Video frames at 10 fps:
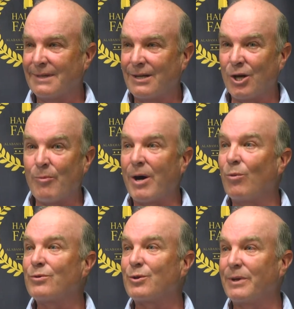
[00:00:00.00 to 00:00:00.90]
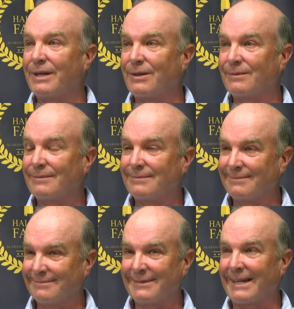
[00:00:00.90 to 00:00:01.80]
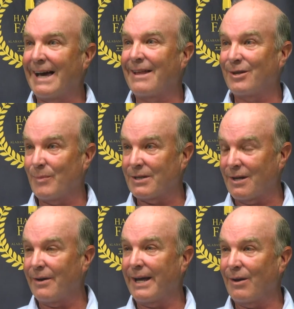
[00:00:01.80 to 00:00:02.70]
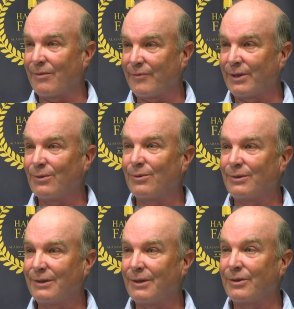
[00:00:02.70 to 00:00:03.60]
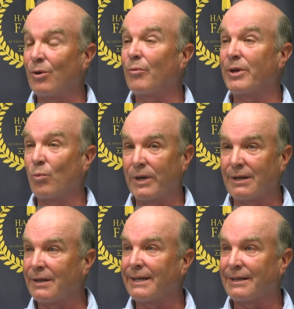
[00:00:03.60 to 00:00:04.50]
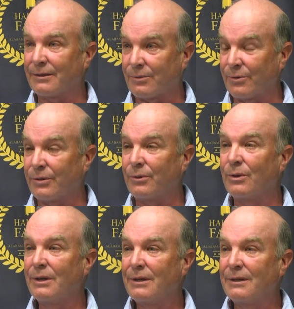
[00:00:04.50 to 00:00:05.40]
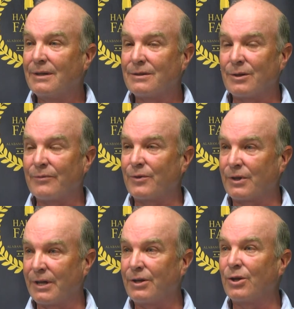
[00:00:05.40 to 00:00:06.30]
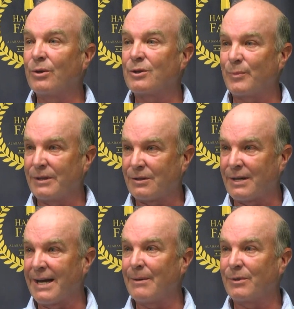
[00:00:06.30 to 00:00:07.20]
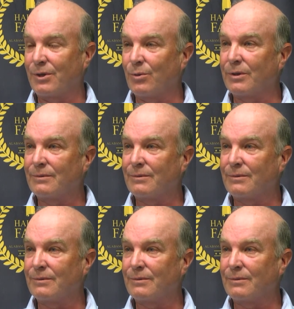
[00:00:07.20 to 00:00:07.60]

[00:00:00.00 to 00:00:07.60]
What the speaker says: Nobody wants to be the guy that everybody's hollering at on the field. You don't be the weak link in the crew. So if you're going to do it, spend the time to do it